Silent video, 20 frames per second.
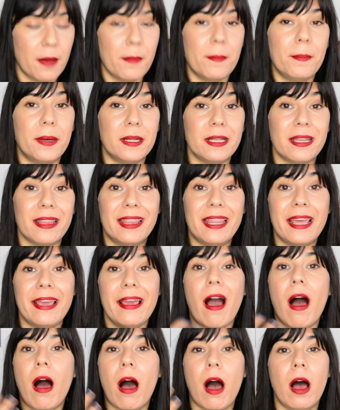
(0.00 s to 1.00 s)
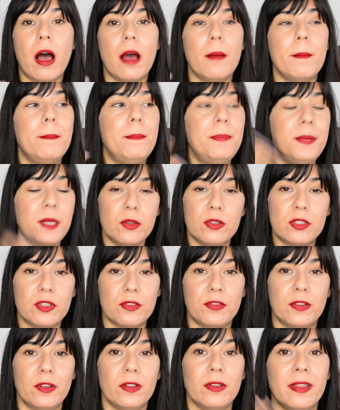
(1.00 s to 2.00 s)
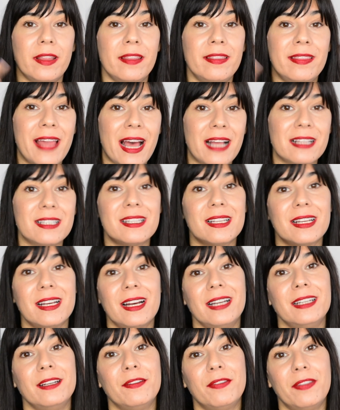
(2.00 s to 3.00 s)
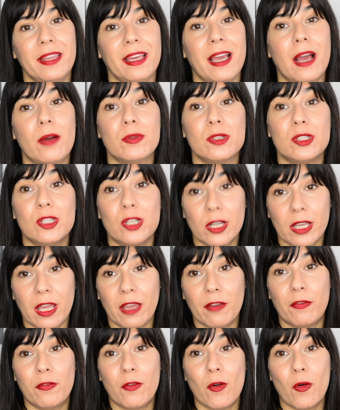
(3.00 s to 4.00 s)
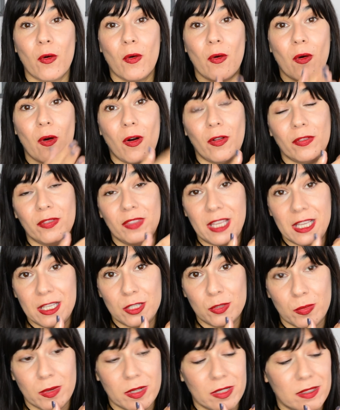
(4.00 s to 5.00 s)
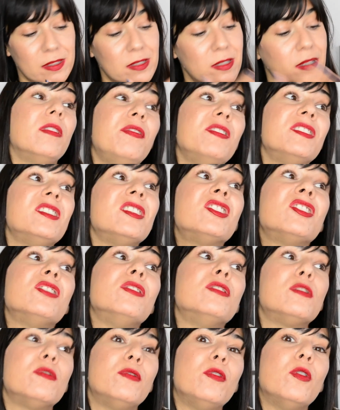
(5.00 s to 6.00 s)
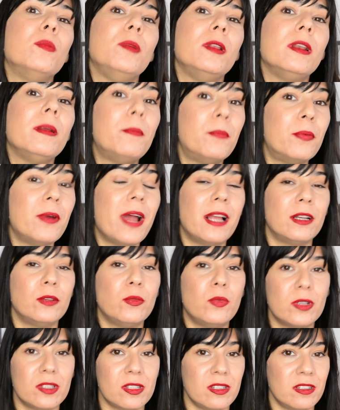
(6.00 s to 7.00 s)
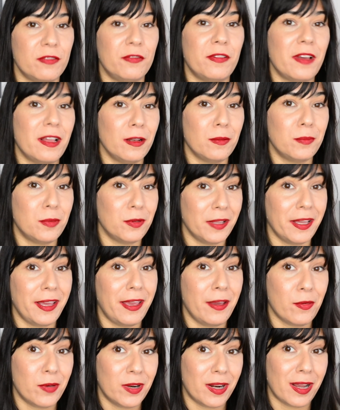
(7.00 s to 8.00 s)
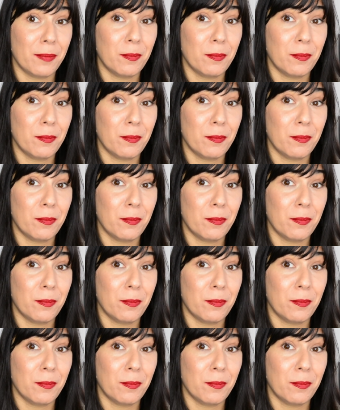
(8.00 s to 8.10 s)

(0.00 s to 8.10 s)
But they are beautiful, and that's the kind of thing I was looking for on these ones. The Physicians Formula brand wasn't available here when I